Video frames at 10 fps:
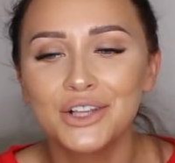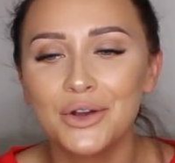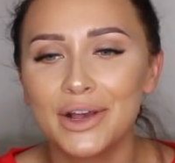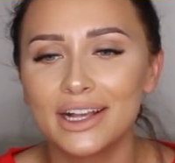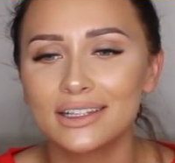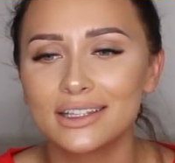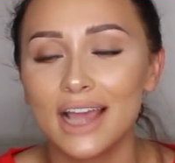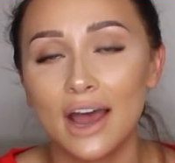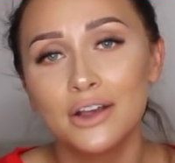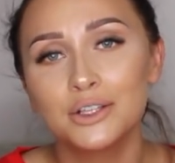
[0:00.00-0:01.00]
so it's,
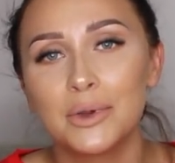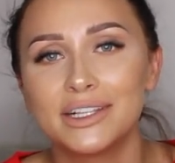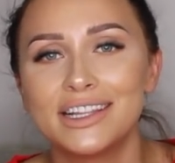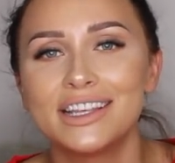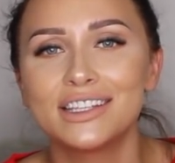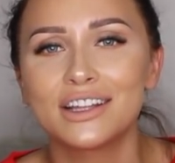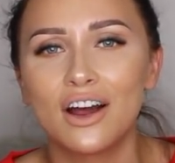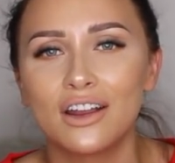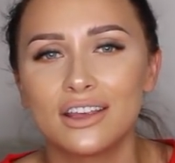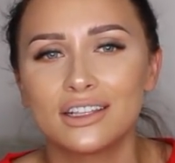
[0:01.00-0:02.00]
yeah, so basically these are the
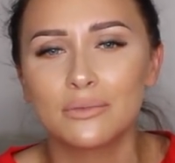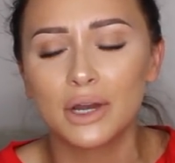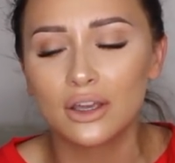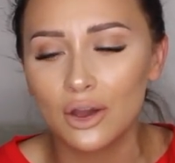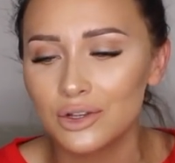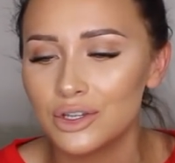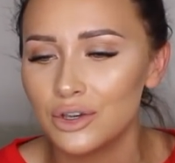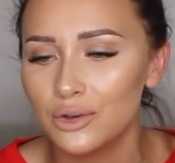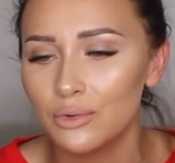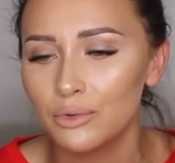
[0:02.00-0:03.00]
kind of things that I
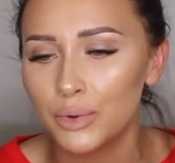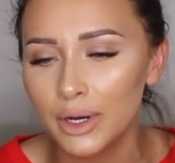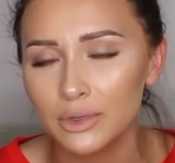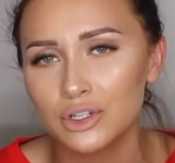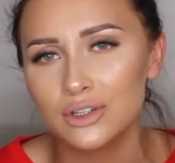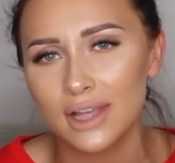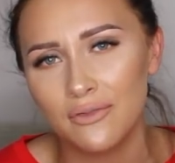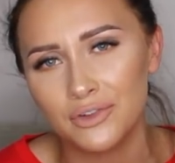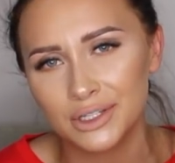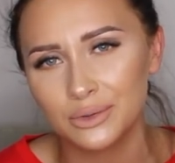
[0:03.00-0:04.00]
go-to, pretty much use
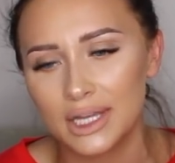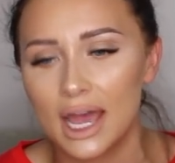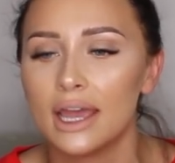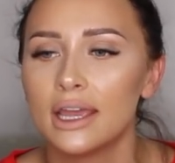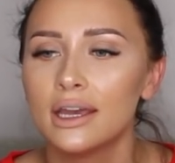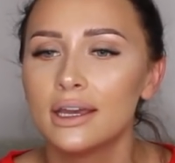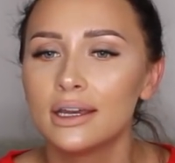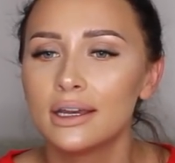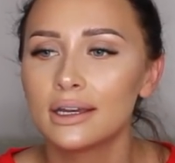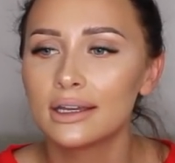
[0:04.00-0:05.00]
every single day,
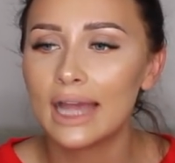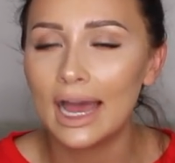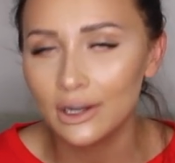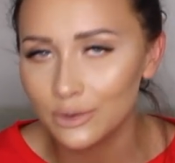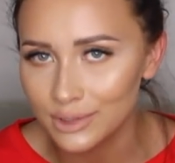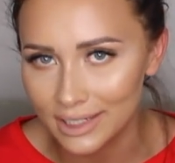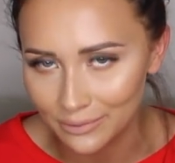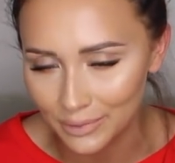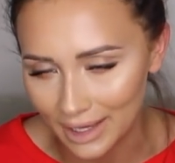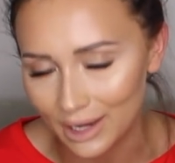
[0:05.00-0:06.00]
cannot
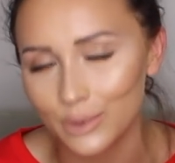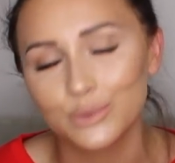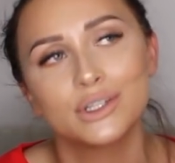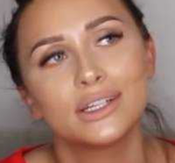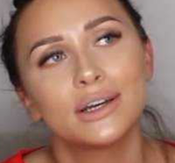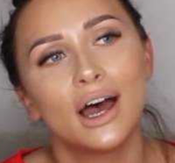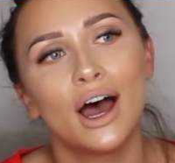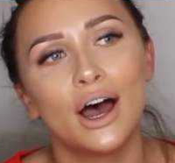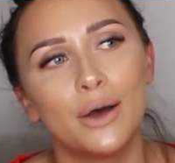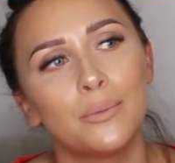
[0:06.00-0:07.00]
live without.
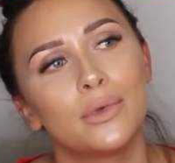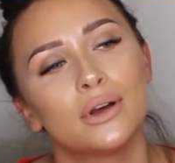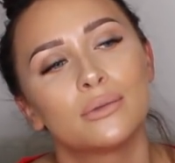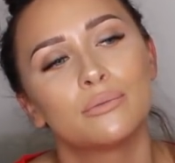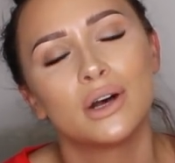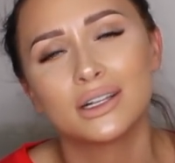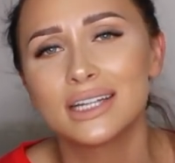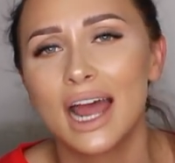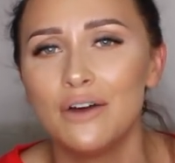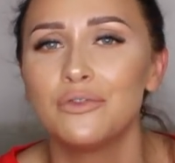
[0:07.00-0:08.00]
Um,
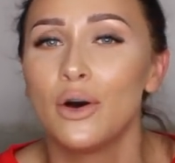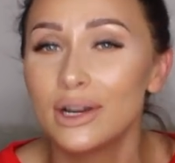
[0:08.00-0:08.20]
must-have